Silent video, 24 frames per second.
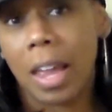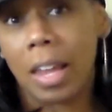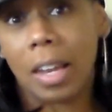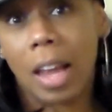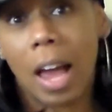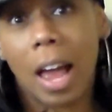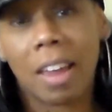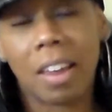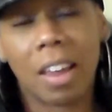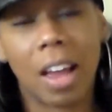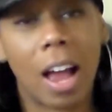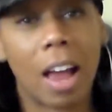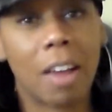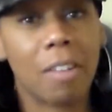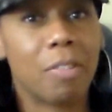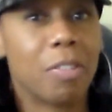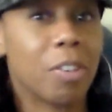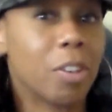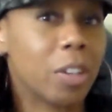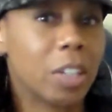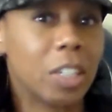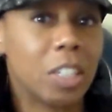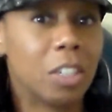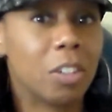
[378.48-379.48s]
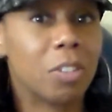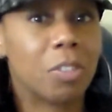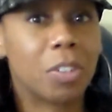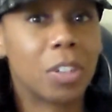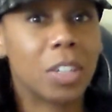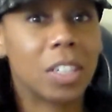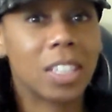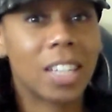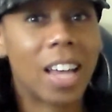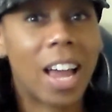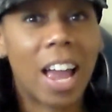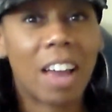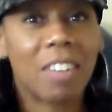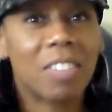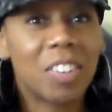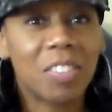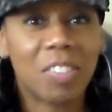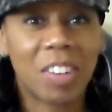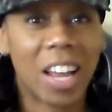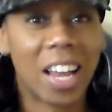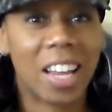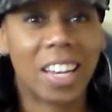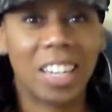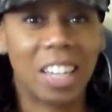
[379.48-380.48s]
and I, I feel a difference. I haven't
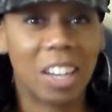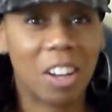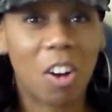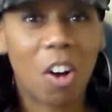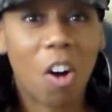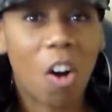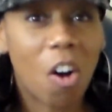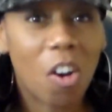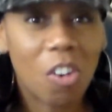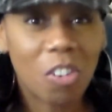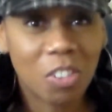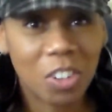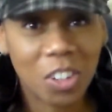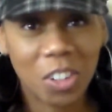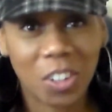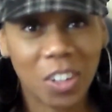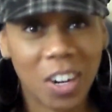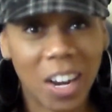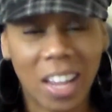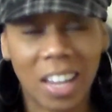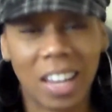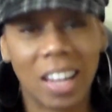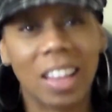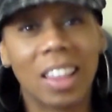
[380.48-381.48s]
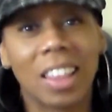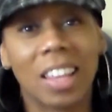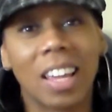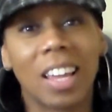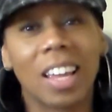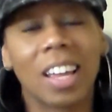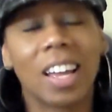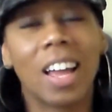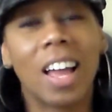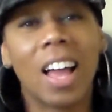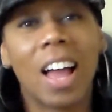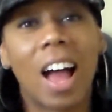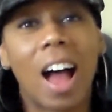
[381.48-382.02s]
even had any coffee or anything.